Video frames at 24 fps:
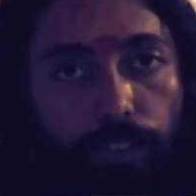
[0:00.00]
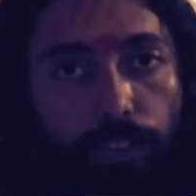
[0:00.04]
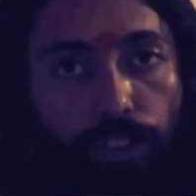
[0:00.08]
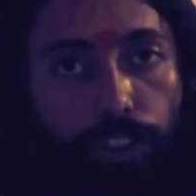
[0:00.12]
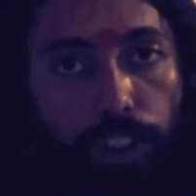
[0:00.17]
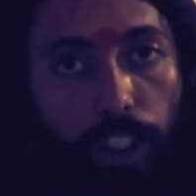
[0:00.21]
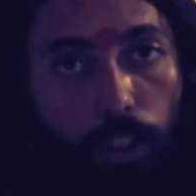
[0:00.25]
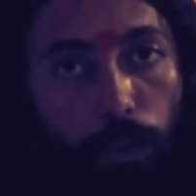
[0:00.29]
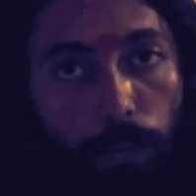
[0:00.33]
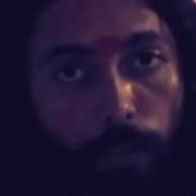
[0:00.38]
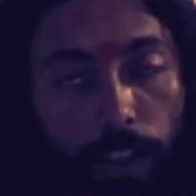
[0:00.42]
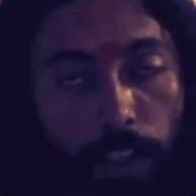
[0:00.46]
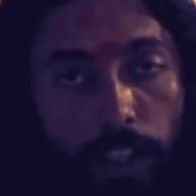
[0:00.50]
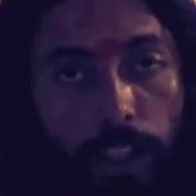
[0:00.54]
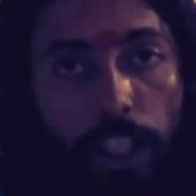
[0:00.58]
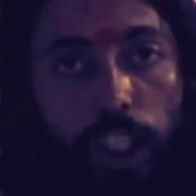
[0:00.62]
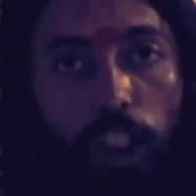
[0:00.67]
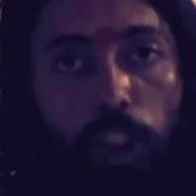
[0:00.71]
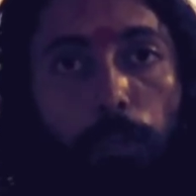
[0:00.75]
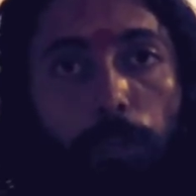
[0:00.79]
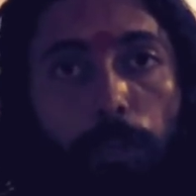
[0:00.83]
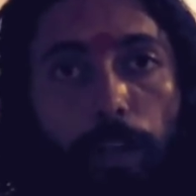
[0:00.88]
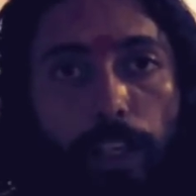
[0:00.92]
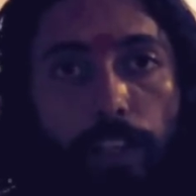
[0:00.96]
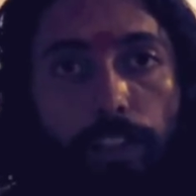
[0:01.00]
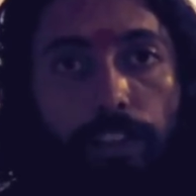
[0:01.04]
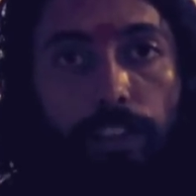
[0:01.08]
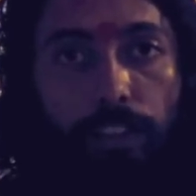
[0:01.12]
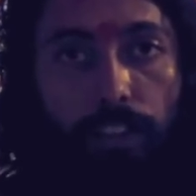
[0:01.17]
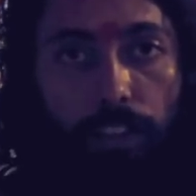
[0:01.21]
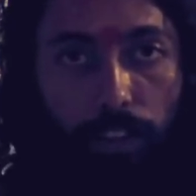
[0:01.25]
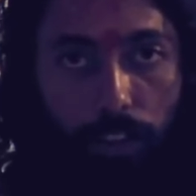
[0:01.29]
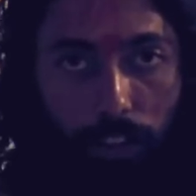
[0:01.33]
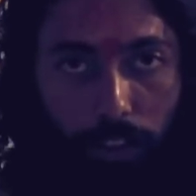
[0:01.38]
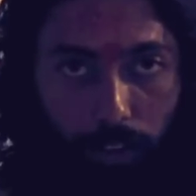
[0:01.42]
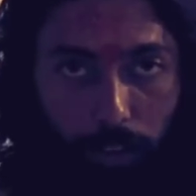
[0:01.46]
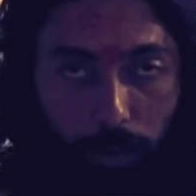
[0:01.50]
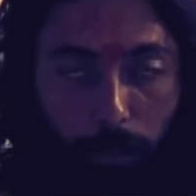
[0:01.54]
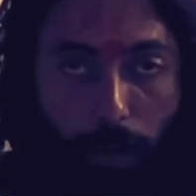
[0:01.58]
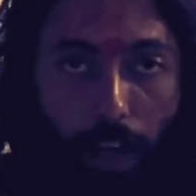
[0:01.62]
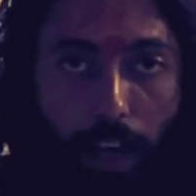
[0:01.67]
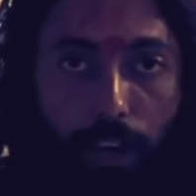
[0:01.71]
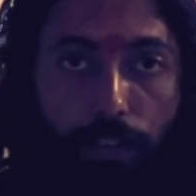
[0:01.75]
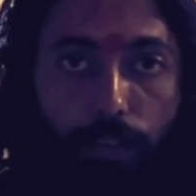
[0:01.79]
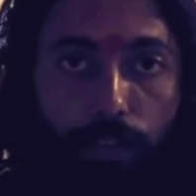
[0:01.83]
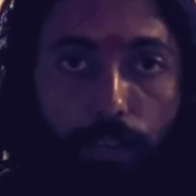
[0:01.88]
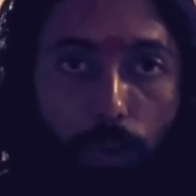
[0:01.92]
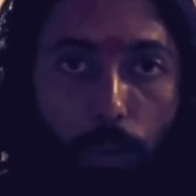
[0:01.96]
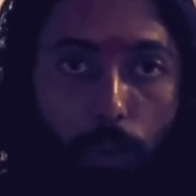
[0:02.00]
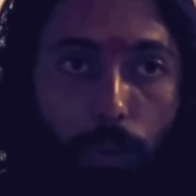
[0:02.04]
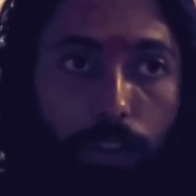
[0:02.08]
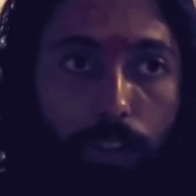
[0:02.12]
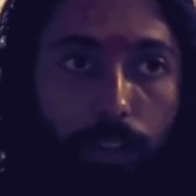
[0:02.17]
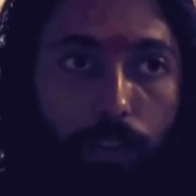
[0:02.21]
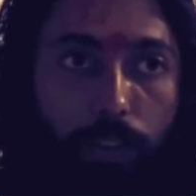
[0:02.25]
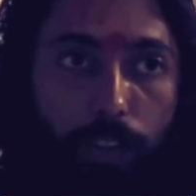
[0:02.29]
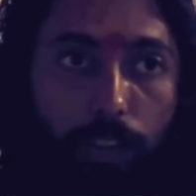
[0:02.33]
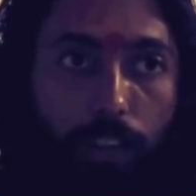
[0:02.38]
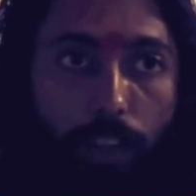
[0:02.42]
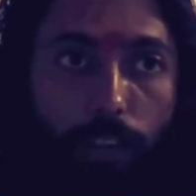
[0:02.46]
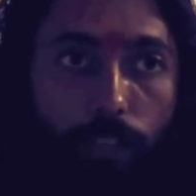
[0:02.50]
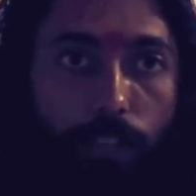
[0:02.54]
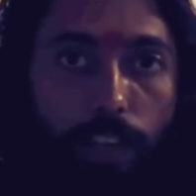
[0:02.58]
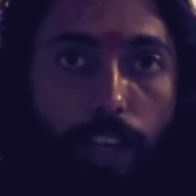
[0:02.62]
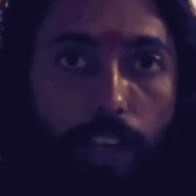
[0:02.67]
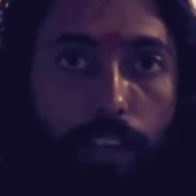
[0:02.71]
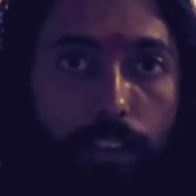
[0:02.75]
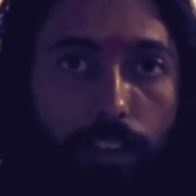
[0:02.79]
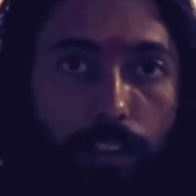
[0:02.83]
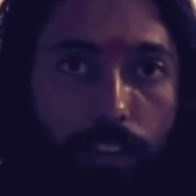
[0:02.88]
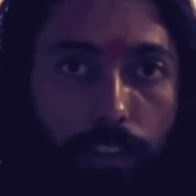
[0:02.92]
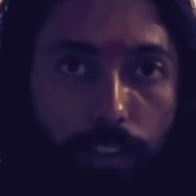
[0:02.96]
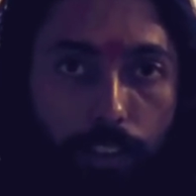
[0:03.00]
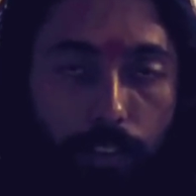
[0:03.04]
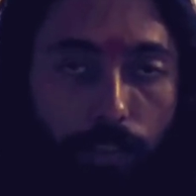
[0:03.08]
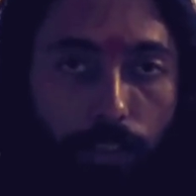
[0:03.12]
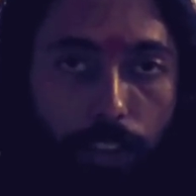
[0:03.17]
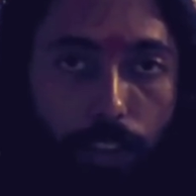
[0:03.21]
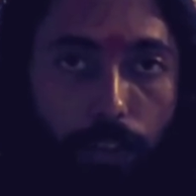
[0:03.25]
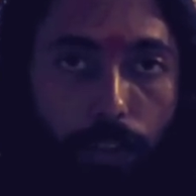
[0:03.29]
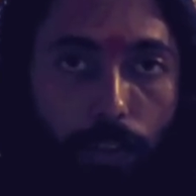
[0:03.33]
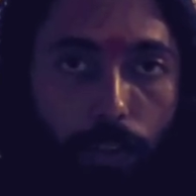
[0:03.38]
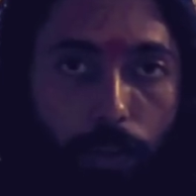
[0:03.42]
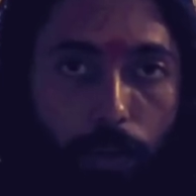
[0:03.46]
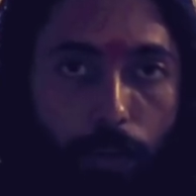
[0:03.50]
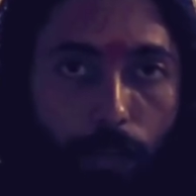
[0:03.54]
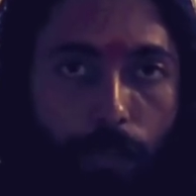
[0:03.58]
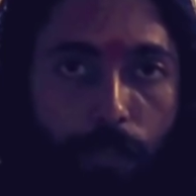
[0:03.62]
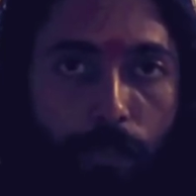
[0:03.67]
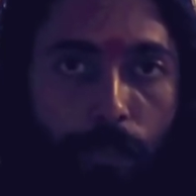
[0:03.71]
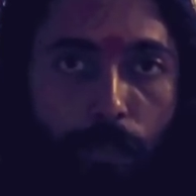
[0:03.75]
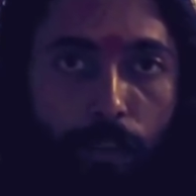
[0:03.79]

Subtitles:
genuinely expressed my views in that video,